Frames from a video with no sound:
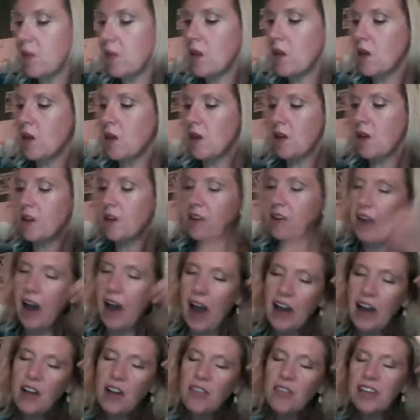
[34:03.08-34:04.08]
yeah yeah
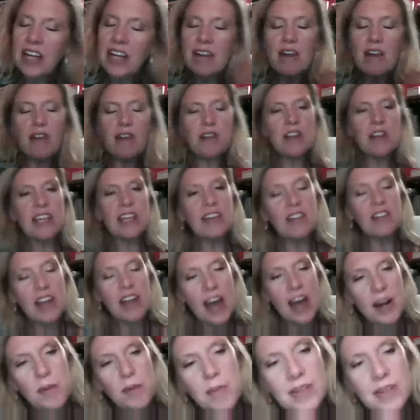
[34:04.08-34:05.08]
i don't think i've ever given
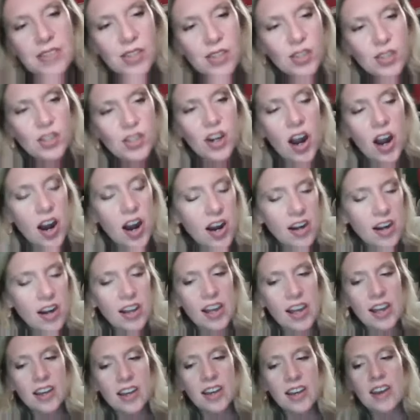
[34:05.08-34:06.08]
out a business card
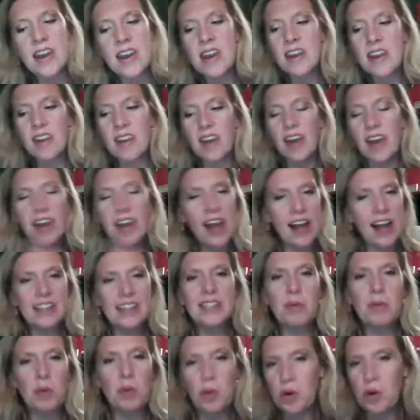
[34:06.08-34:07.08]
and and had
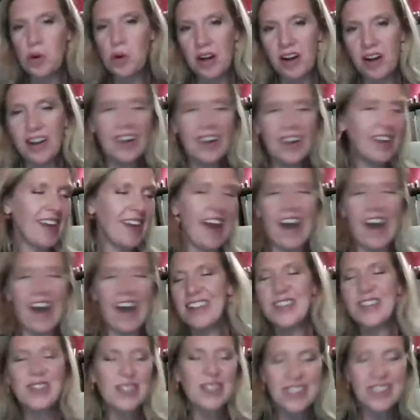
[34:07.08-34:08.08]
someone order it, yeah it
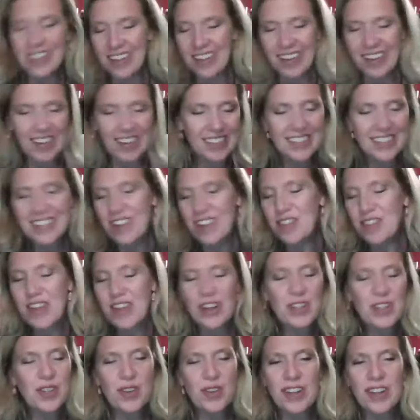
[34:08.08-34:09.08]
just it,
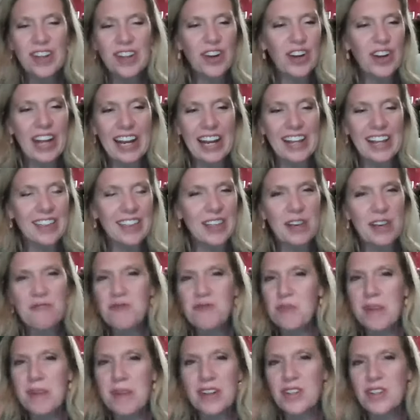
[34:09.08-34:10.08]
unless you're you're getting the
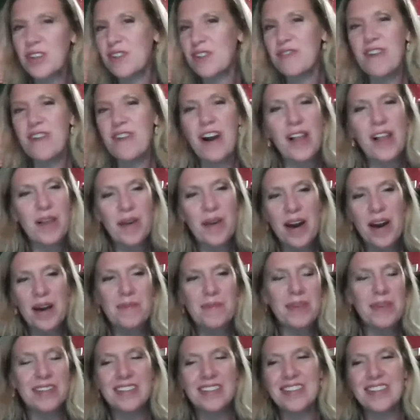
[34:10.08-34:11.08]
information to follow up
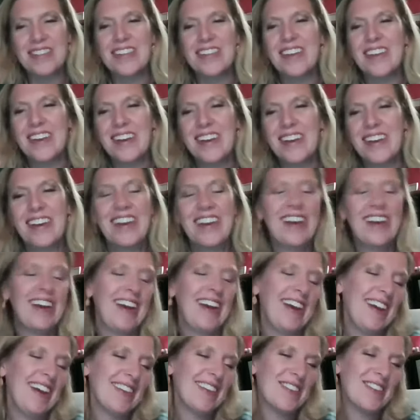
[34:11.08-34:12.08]
it's yes
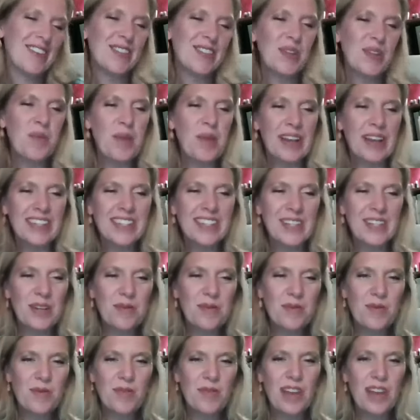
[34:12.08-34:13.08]
it's just a wasted
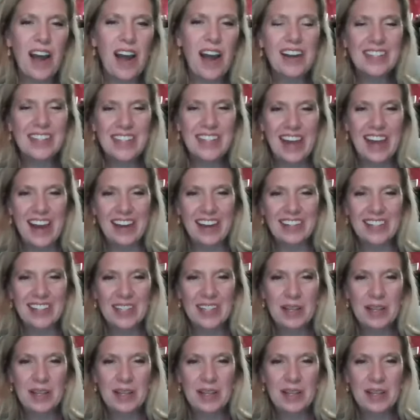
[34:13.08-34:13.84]
contact